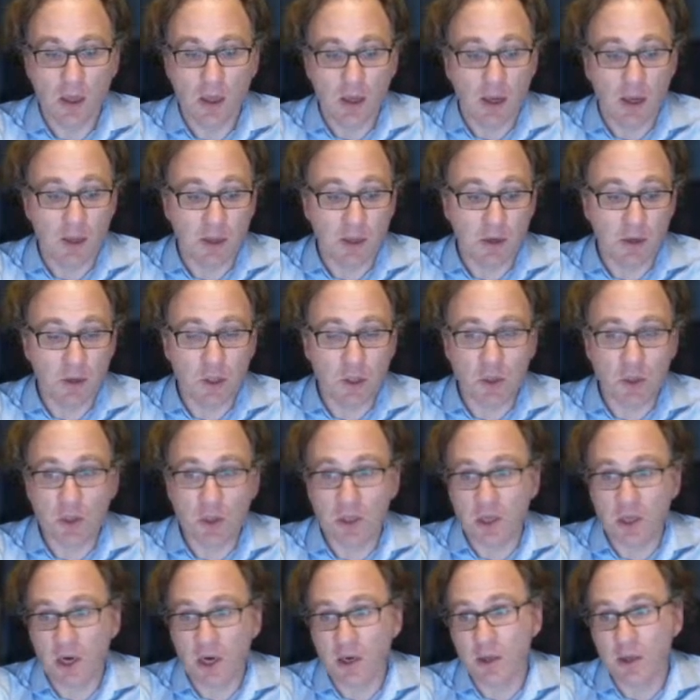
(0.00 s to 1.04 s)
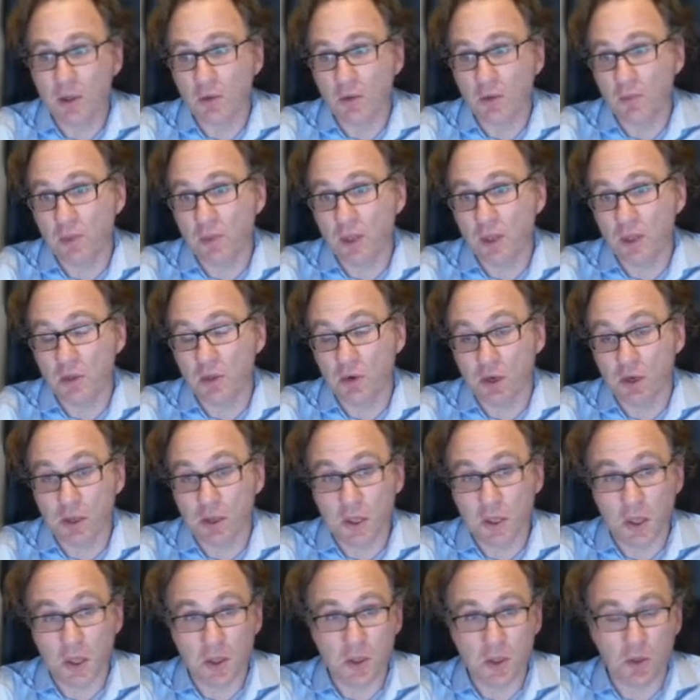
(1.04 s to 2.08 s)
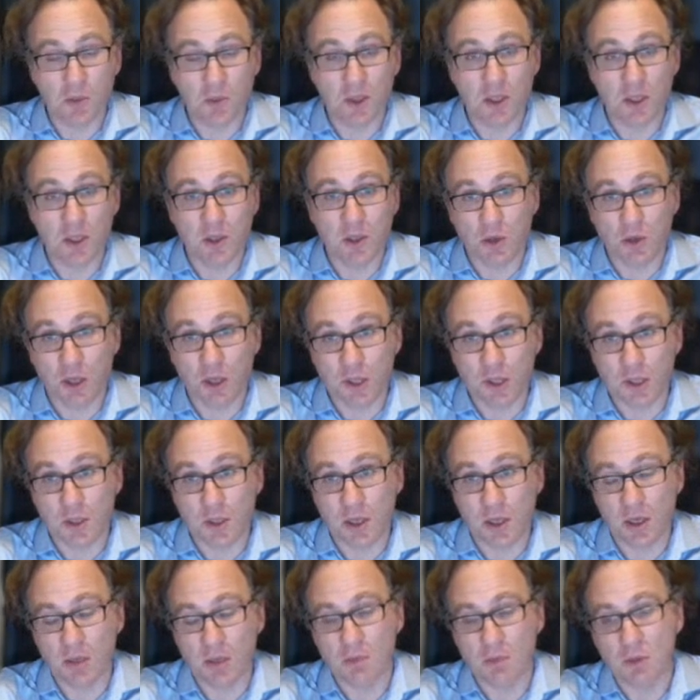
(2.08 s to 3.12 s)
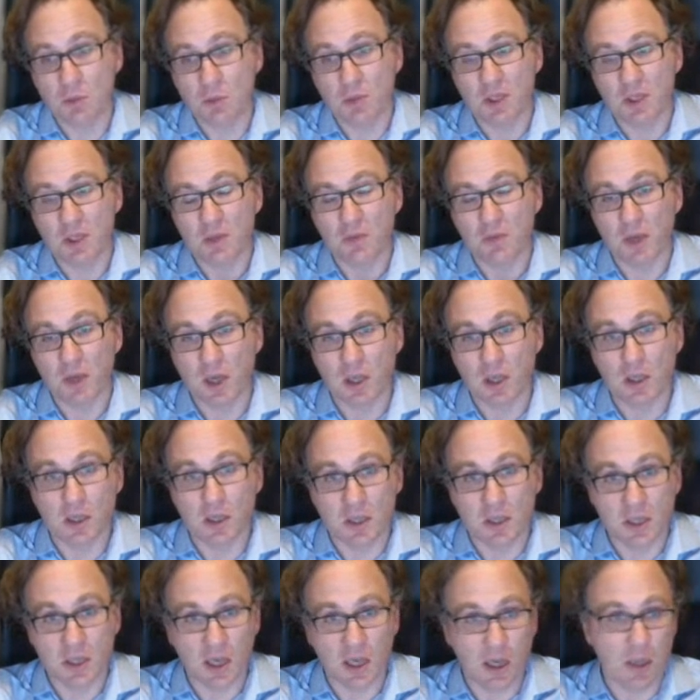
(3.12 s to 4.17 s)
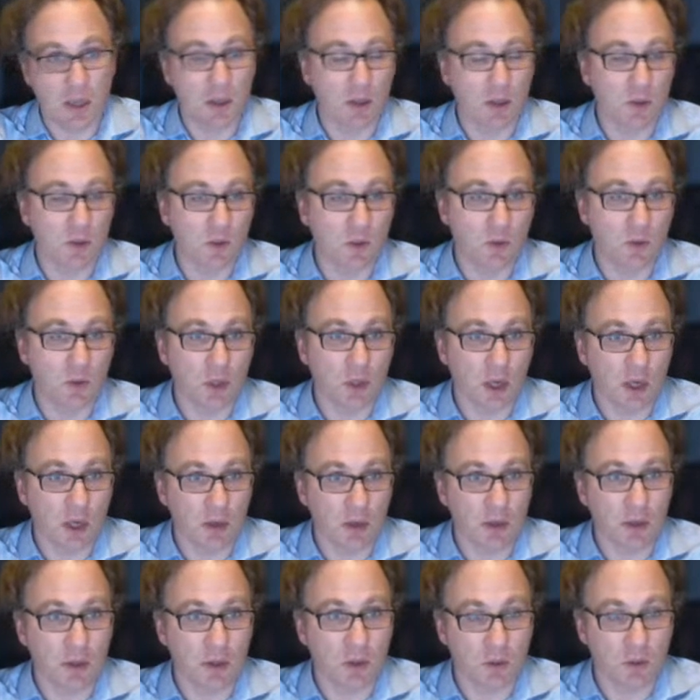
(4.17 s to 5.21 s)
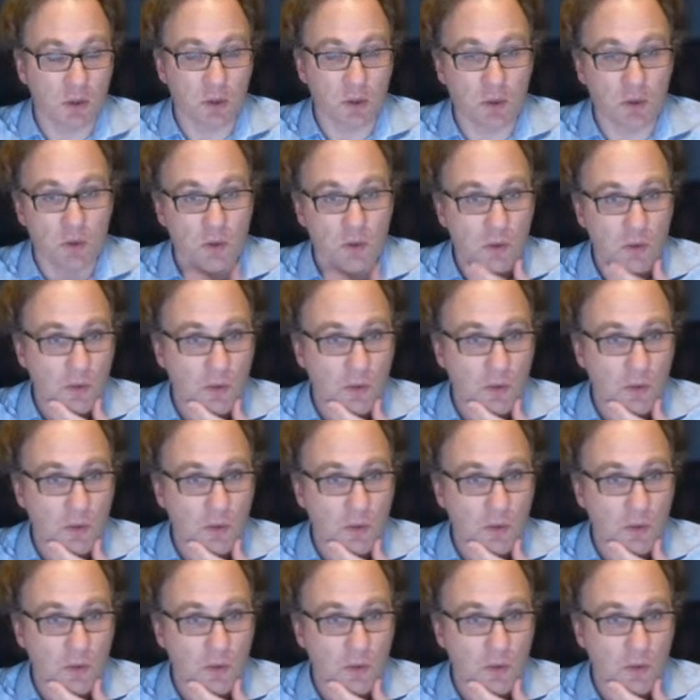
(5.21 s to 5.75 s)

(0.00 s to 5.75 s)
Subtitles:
And they're also the target of many drugs. So many drugs, they're specifically designed to target or to